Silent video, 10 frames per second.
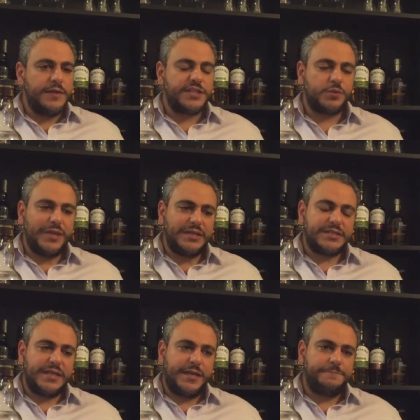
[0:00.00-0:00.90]
The
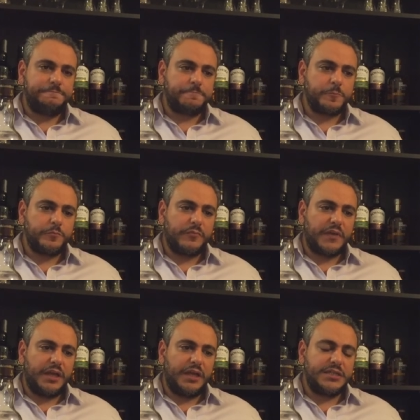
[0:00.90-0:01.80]
sweetness there
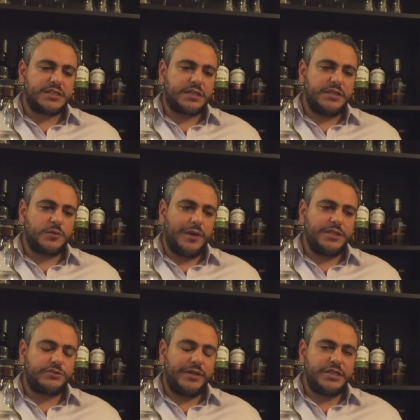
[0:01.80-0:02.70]
is
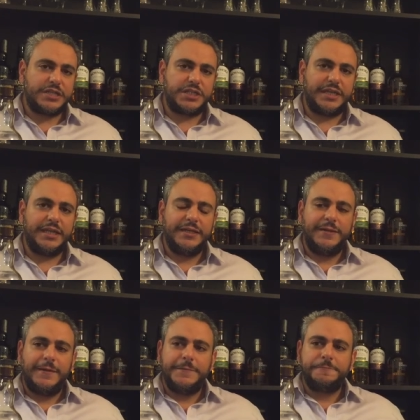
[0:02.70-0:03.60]
quite strange, actually.
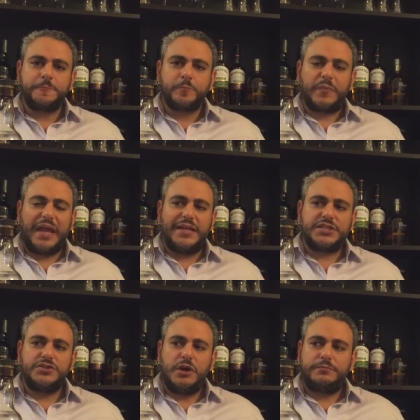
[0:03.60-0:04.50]

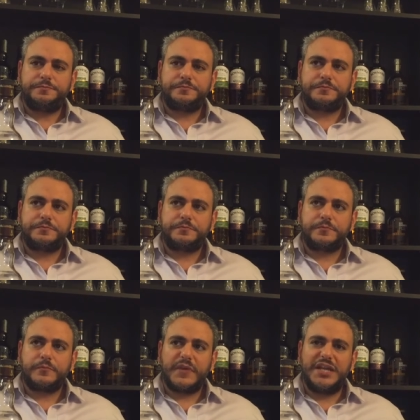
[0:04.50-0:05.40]
It's not
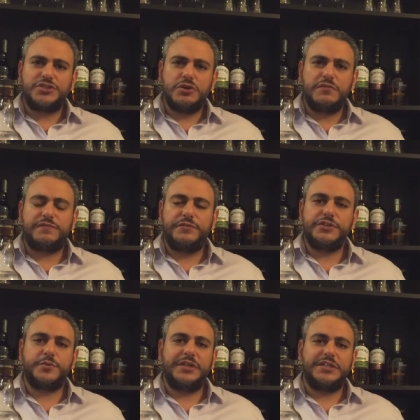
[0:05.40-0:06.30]
a
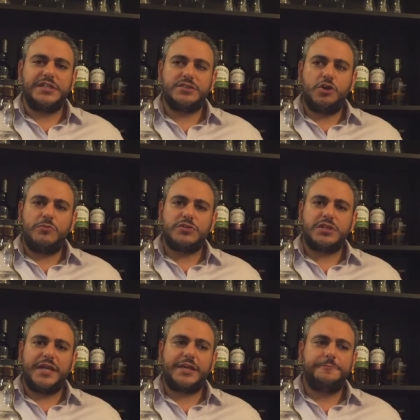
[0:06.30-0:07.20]
fruit sweetness. It's
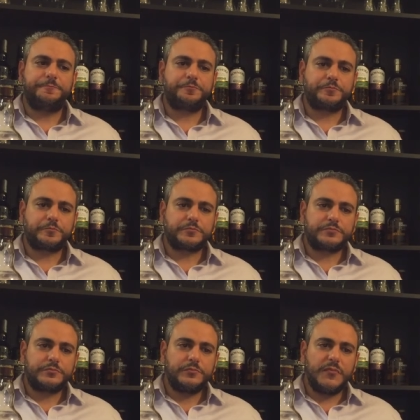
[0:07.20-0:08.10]
almost like
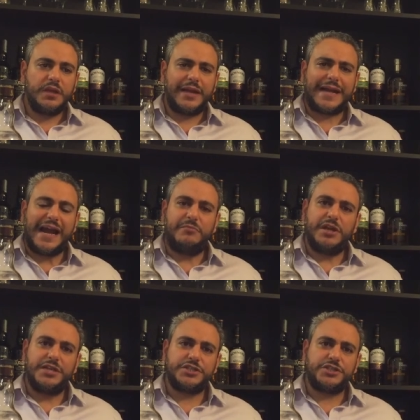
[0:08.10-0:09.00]

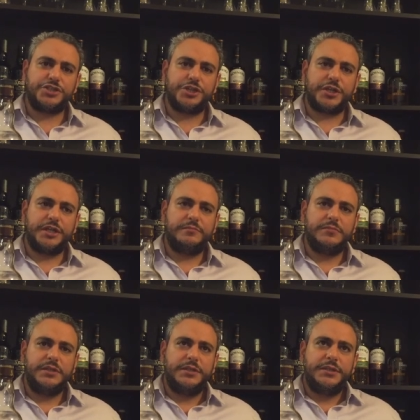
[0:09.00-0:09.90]
caramelized sugar,
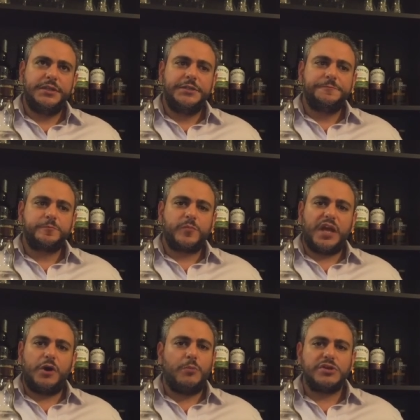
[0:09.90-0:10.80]

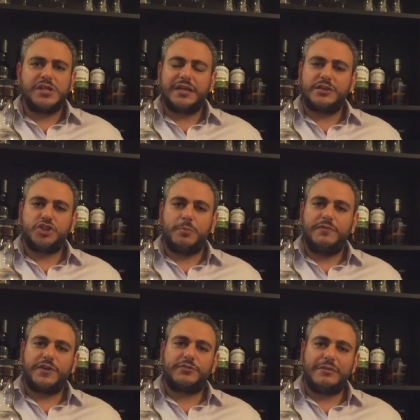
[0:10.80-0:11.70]
almost like the top
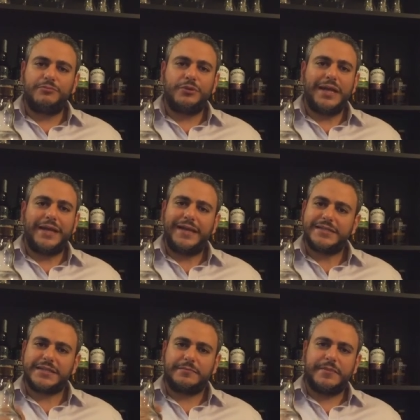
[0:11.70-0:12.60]
of a creme brulee.
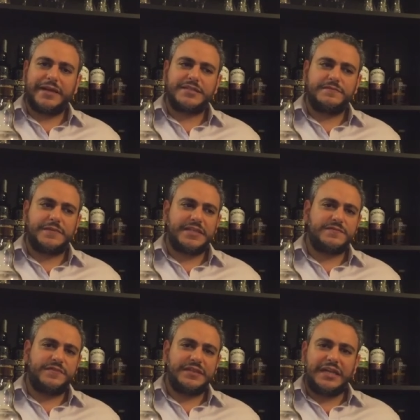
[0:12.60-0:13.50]

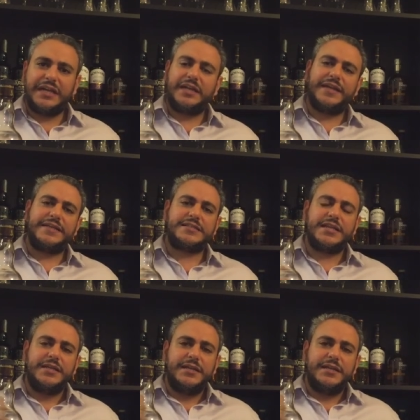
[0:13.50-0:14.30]
There's vanilla, there's